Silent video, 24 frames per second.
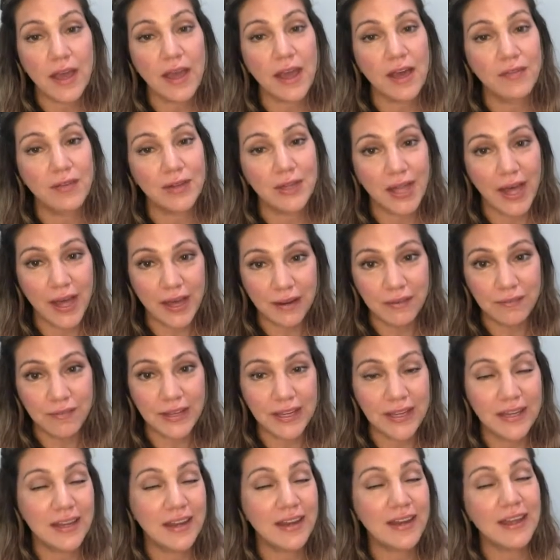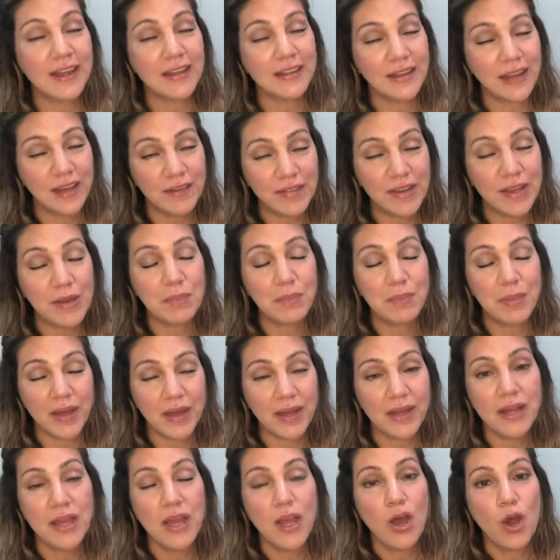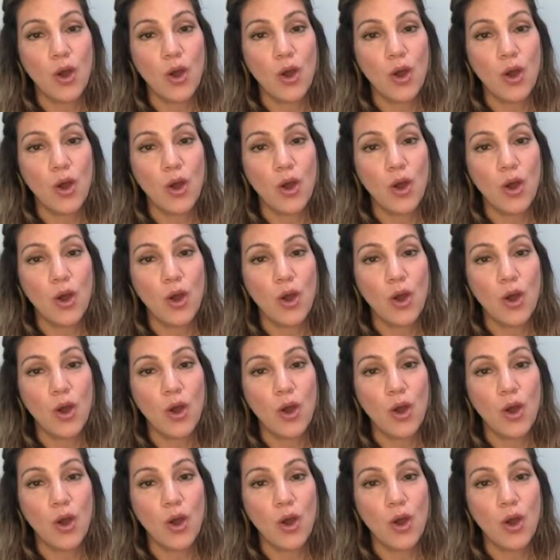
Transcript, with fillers: I have a lot of it and I love it, but